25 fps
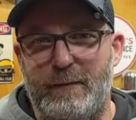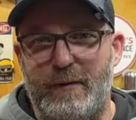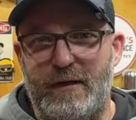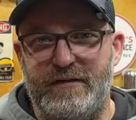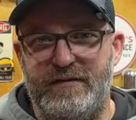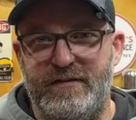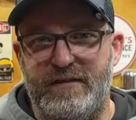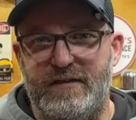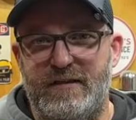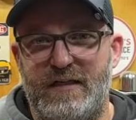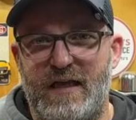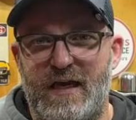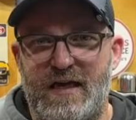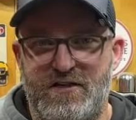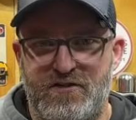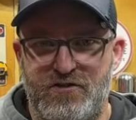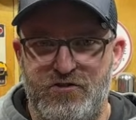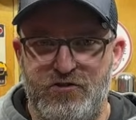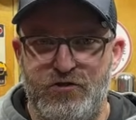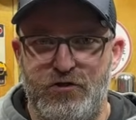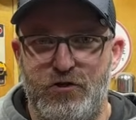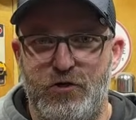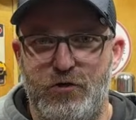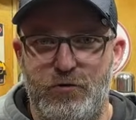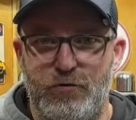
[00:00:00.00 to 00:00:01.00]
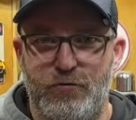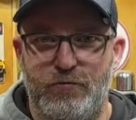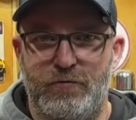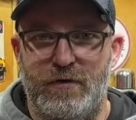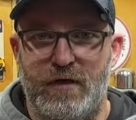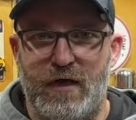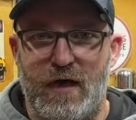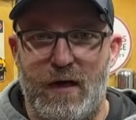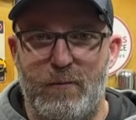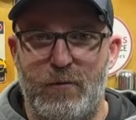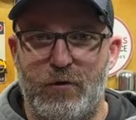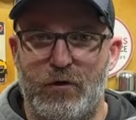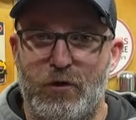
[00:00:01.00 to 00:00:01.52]
I did last June.
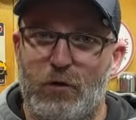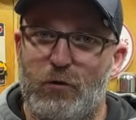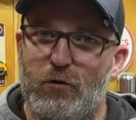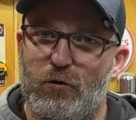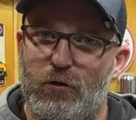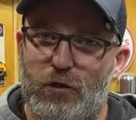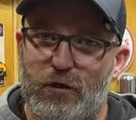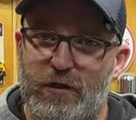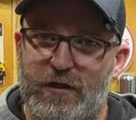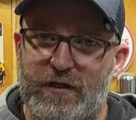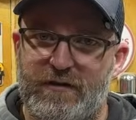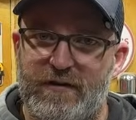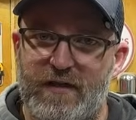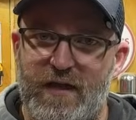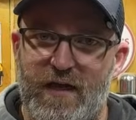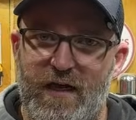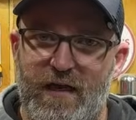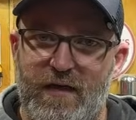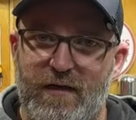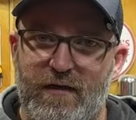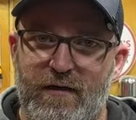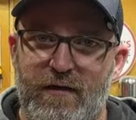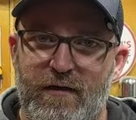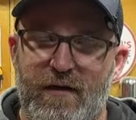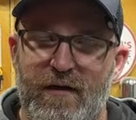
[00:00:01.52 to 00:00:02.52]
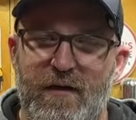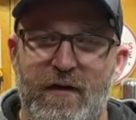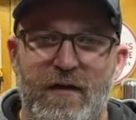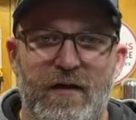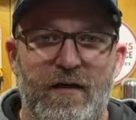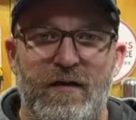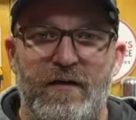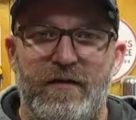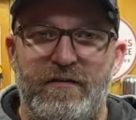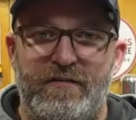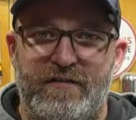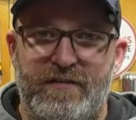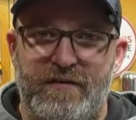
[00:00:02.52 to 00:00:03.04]
I'm going to go look at that,
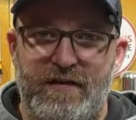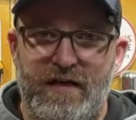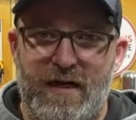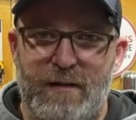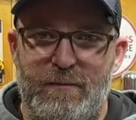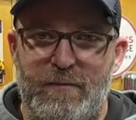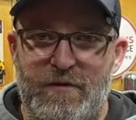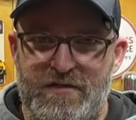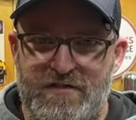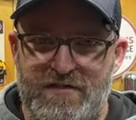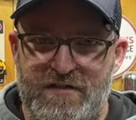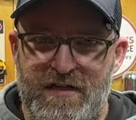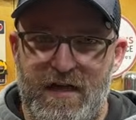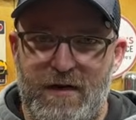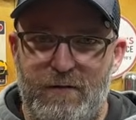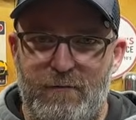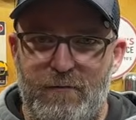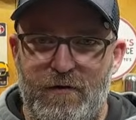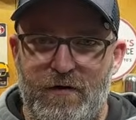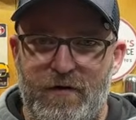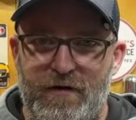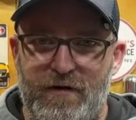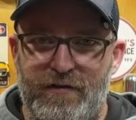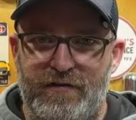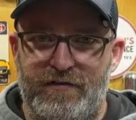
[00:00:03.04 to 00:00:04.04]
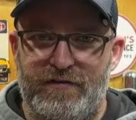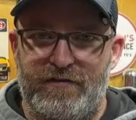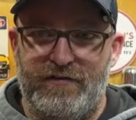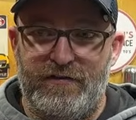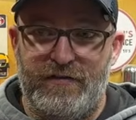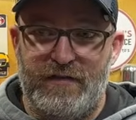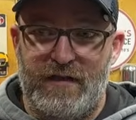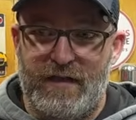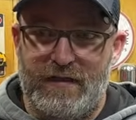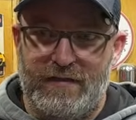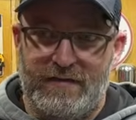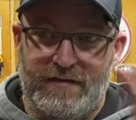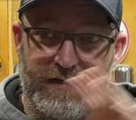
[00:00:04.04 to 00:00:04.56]
see how much that was.
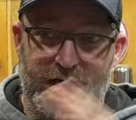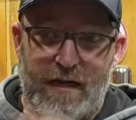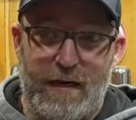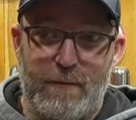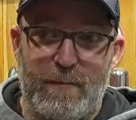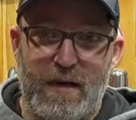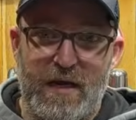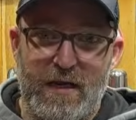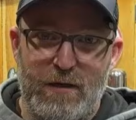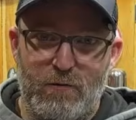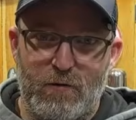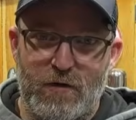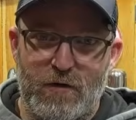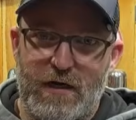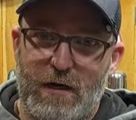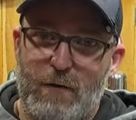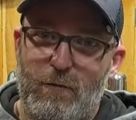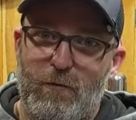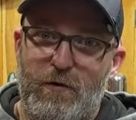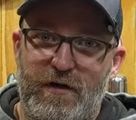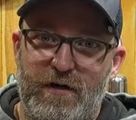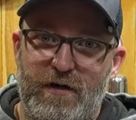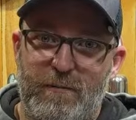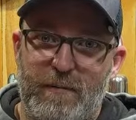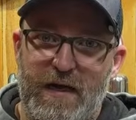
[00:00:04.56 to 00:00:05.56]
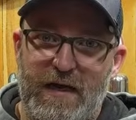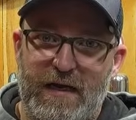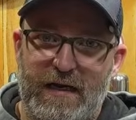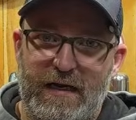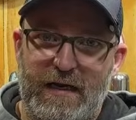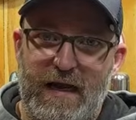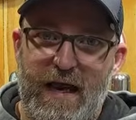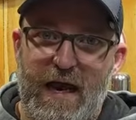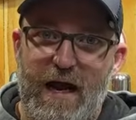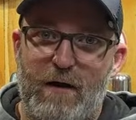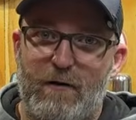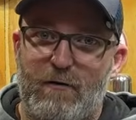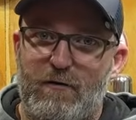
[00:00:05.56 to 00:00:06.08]
Did I make what I wanted to make an
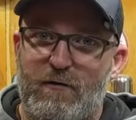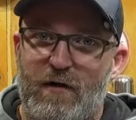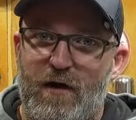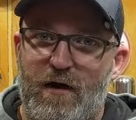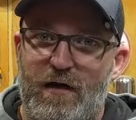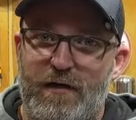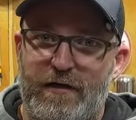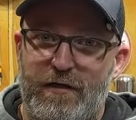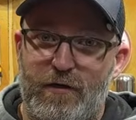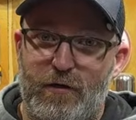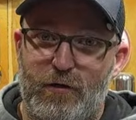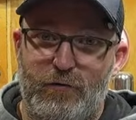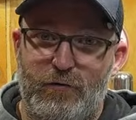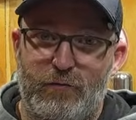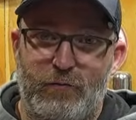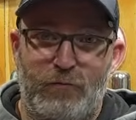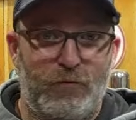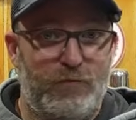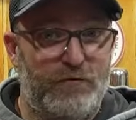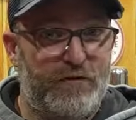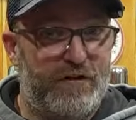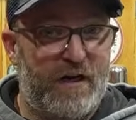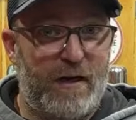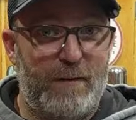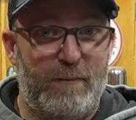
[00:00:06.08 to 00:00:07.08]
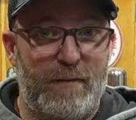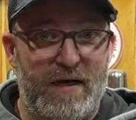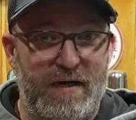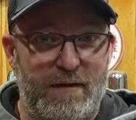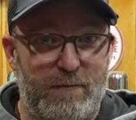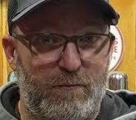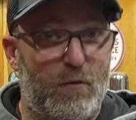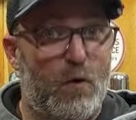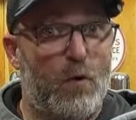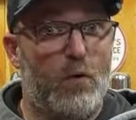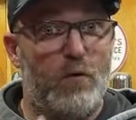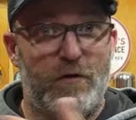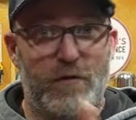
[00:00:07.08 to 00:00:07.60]
hour on it, or did I make
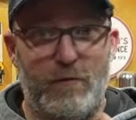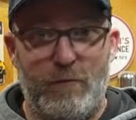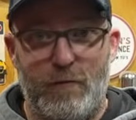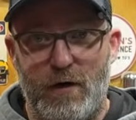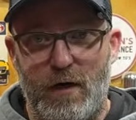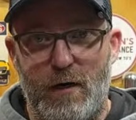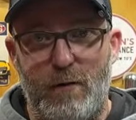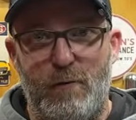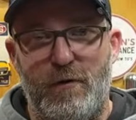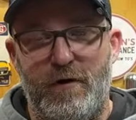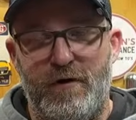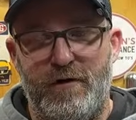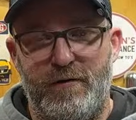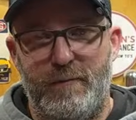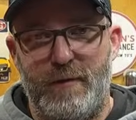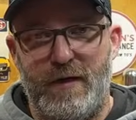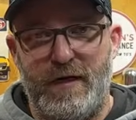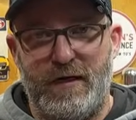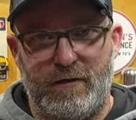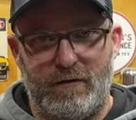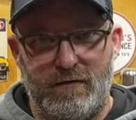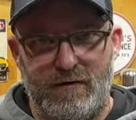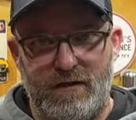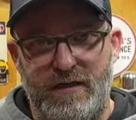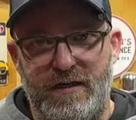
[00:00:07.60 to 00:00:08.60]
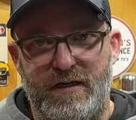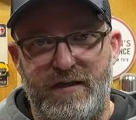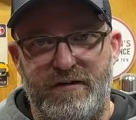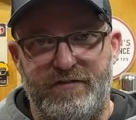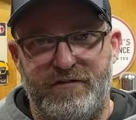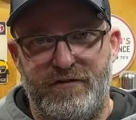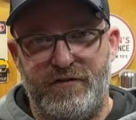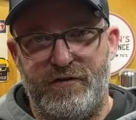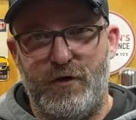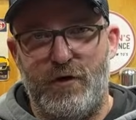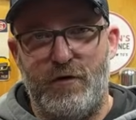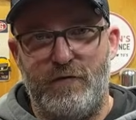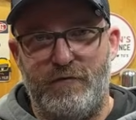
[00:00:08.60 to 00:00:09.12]
more than what I wanted to make or less,
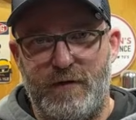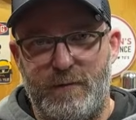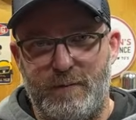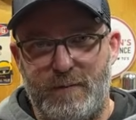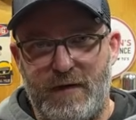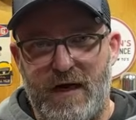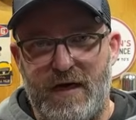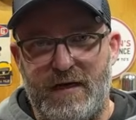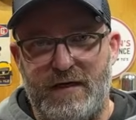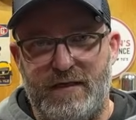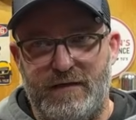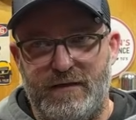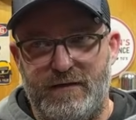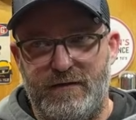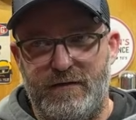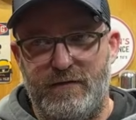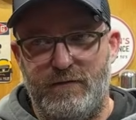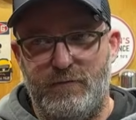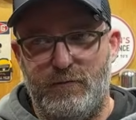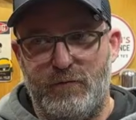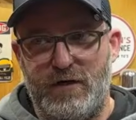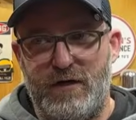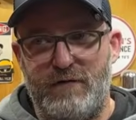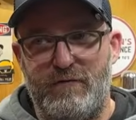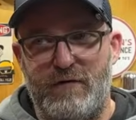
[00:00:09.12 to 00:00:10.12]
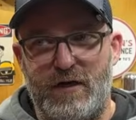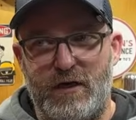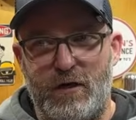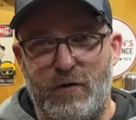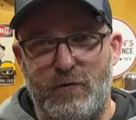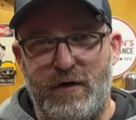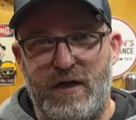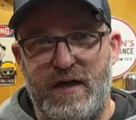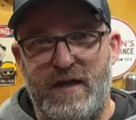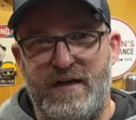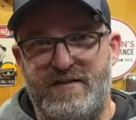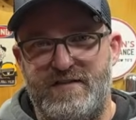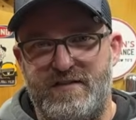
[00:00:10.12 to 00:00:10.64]
to know if I'm kind of, whenever I go
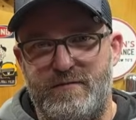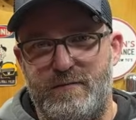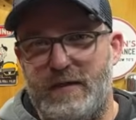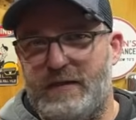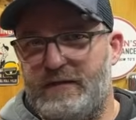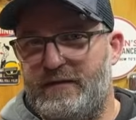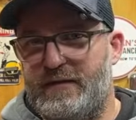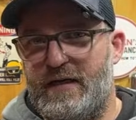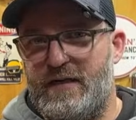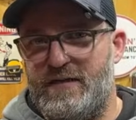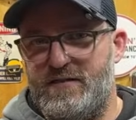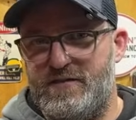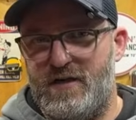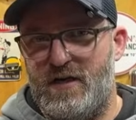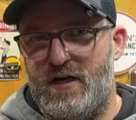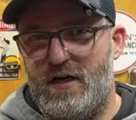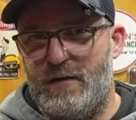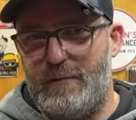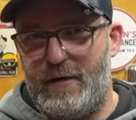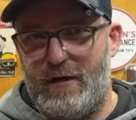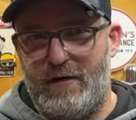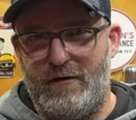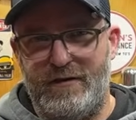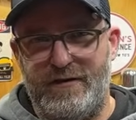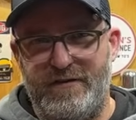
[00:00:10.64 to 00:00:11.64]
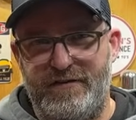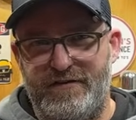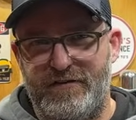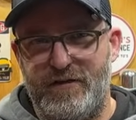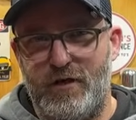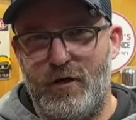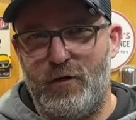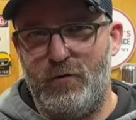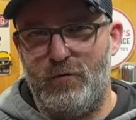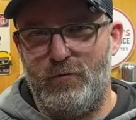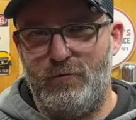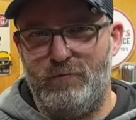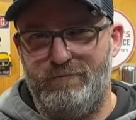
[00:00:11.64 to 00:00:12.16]
to estimate that job, I'll at least
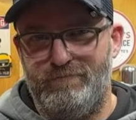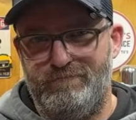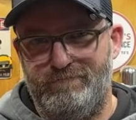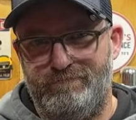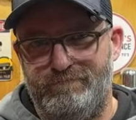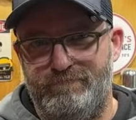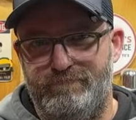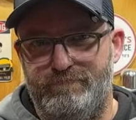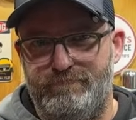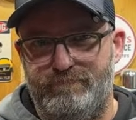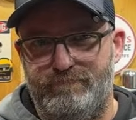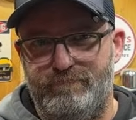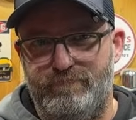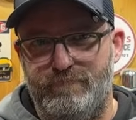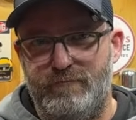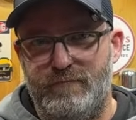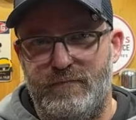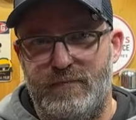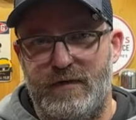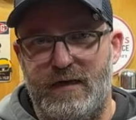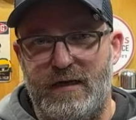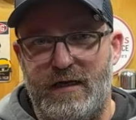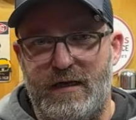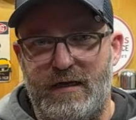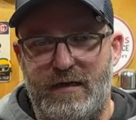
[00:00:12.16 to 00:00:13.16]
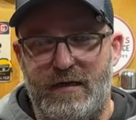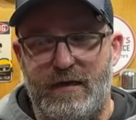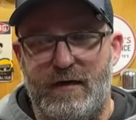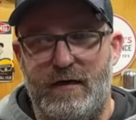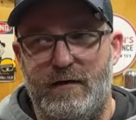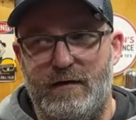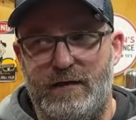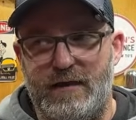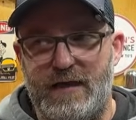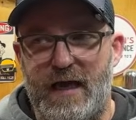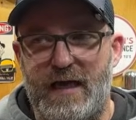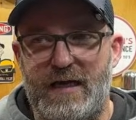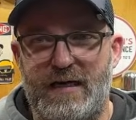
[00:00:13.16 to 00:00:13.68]
know
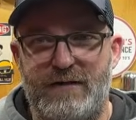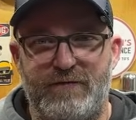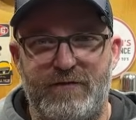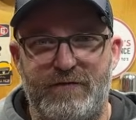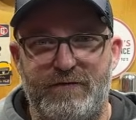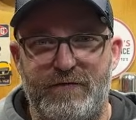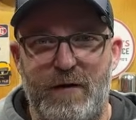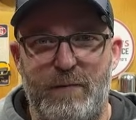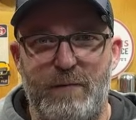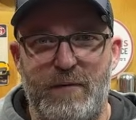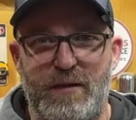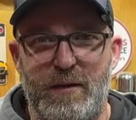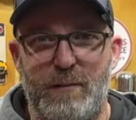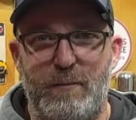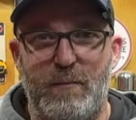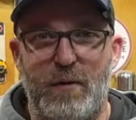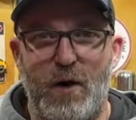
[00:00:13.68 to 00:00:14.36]
kind of if I'm in the